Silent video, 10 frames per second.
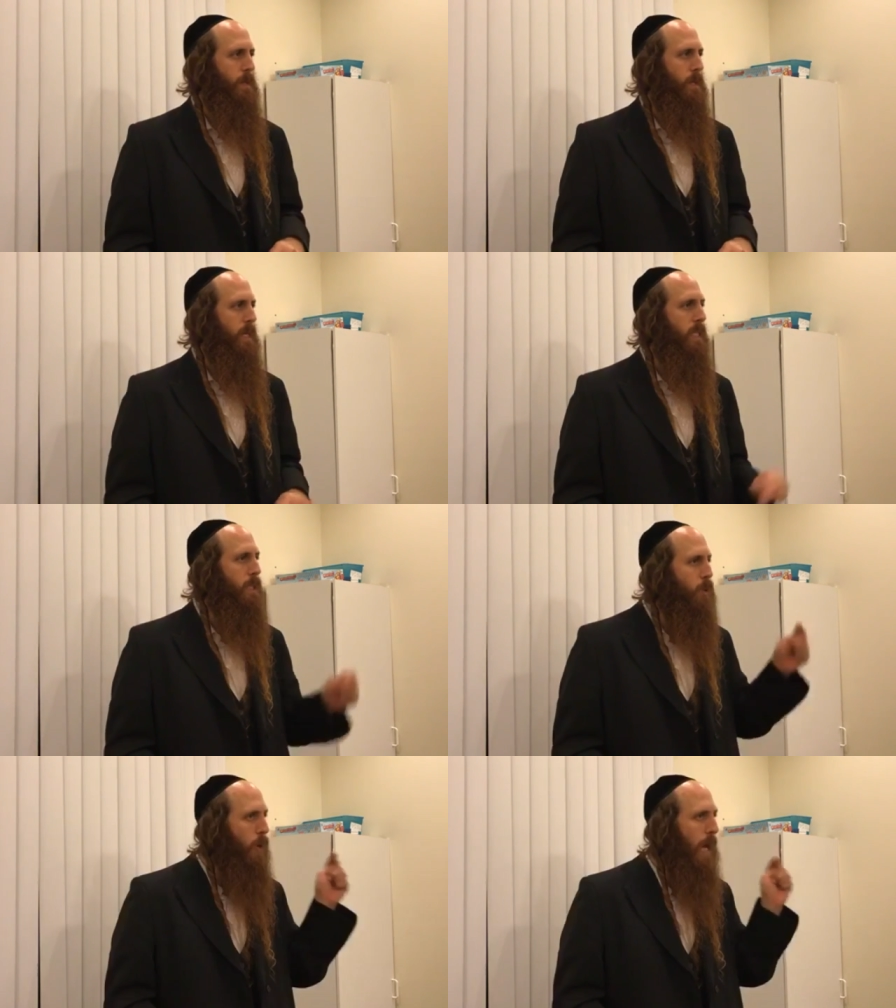It's
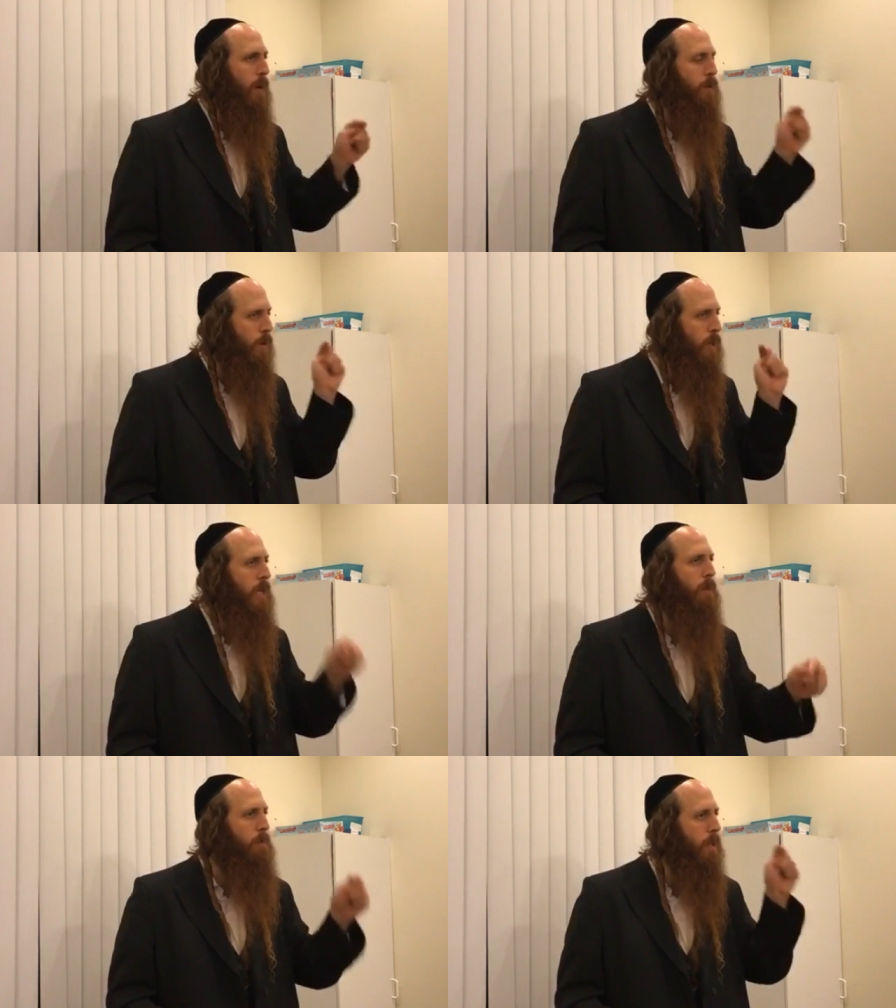to count on
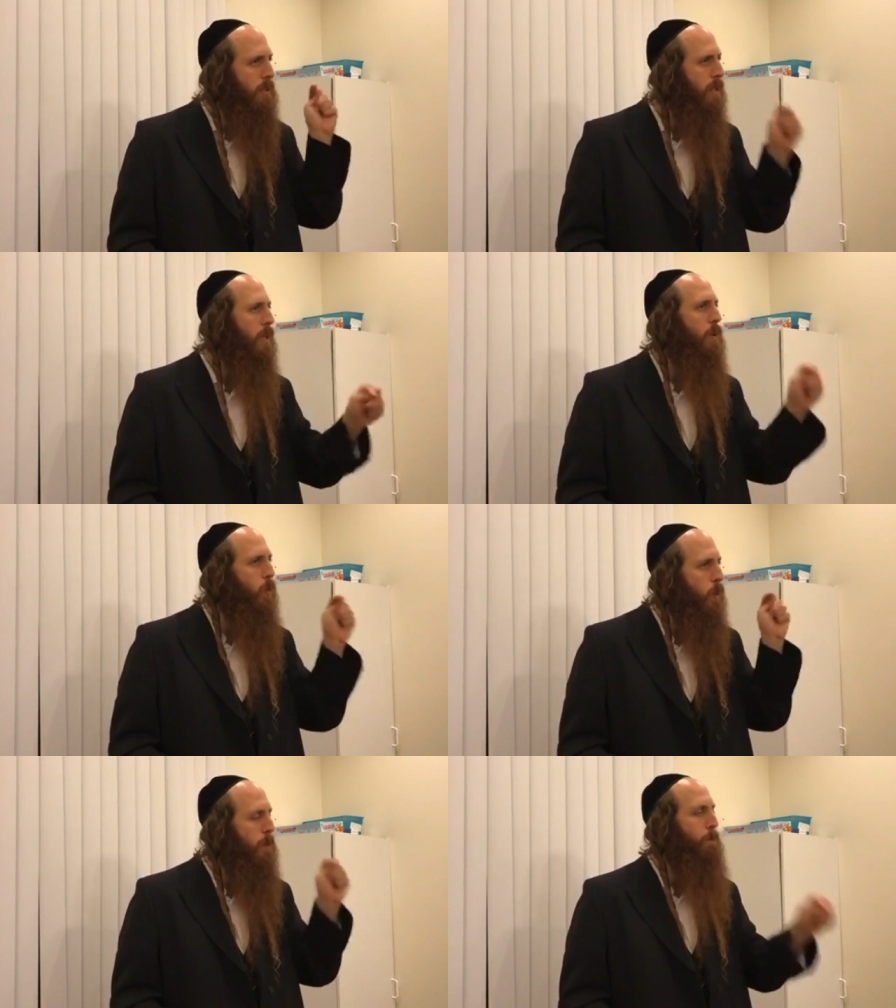Him that He
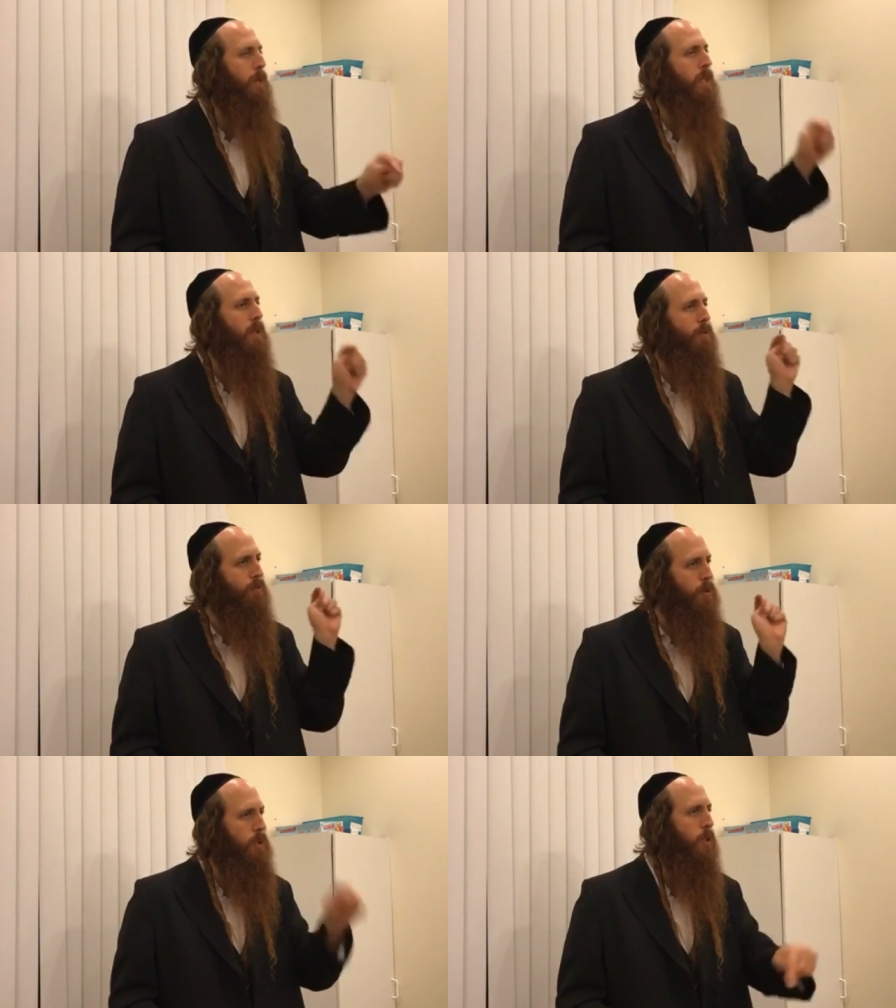will be there
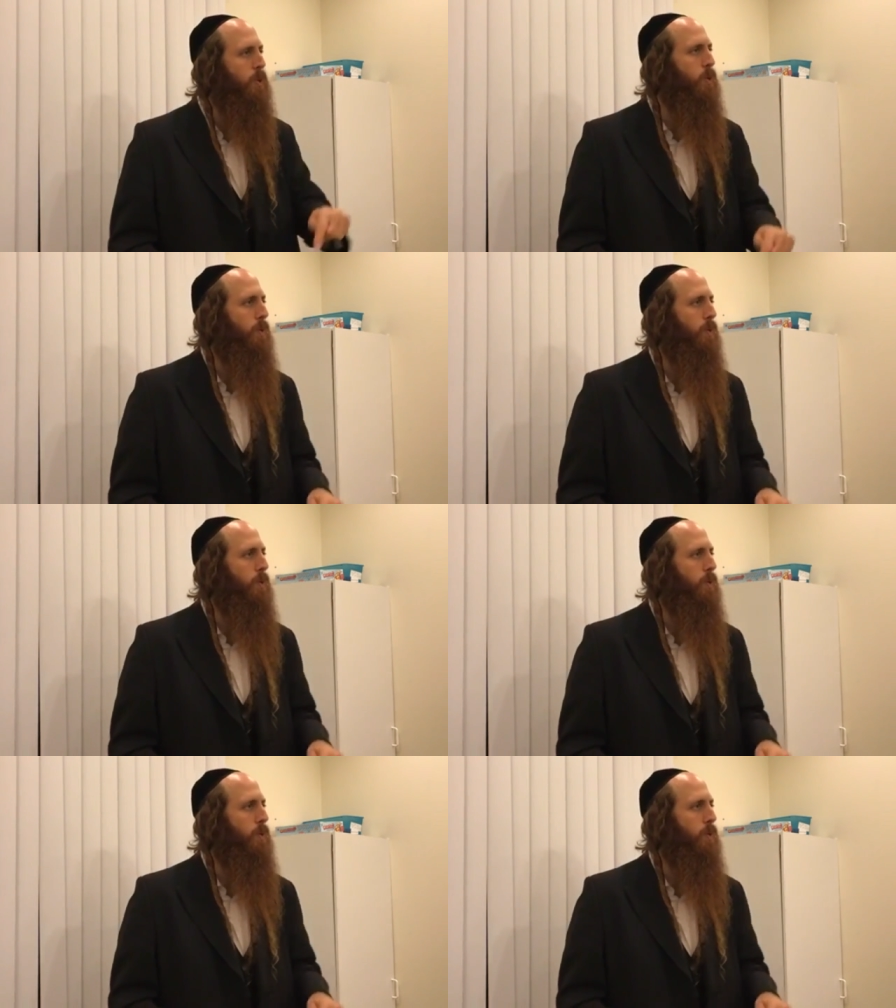for you.